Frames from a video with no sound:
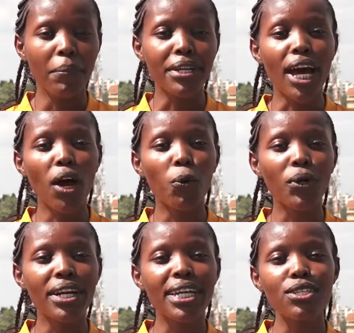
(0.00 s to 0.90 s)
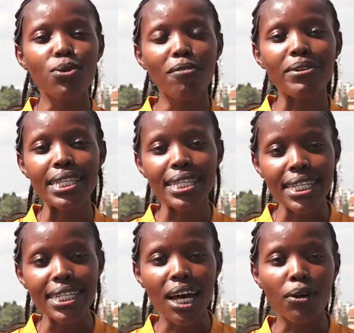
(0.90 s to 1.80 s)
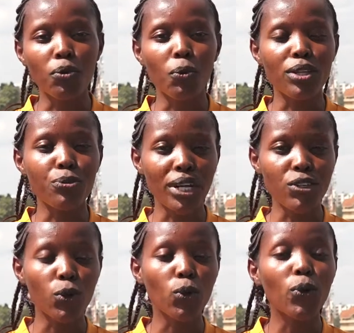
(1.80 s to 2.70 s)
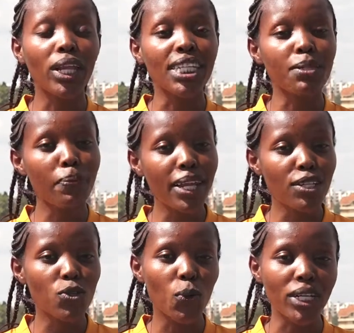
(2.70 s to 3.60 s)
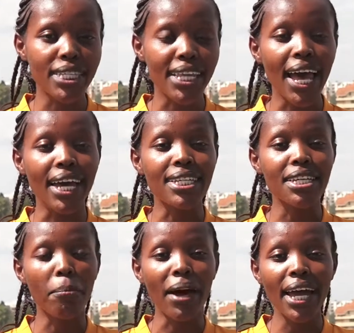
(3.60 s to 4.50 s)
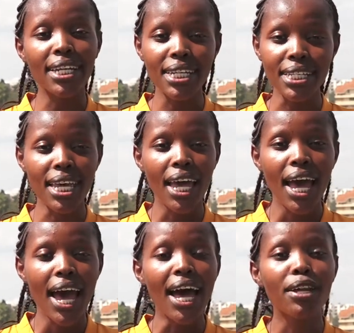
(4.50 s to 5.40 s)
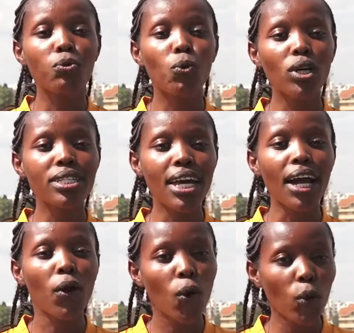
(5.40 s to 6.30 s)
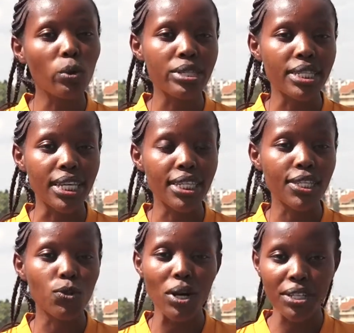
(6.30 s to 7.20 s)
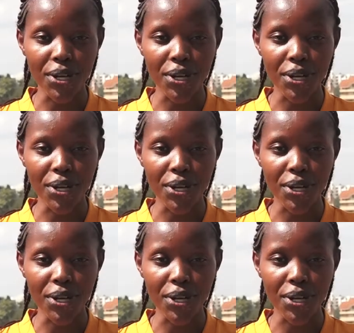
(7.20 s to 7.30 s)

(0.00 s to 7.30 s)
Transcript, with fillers: But now we need to have a sit down with Rachel, who will explain to us the idea behind it and what KOKO seeks to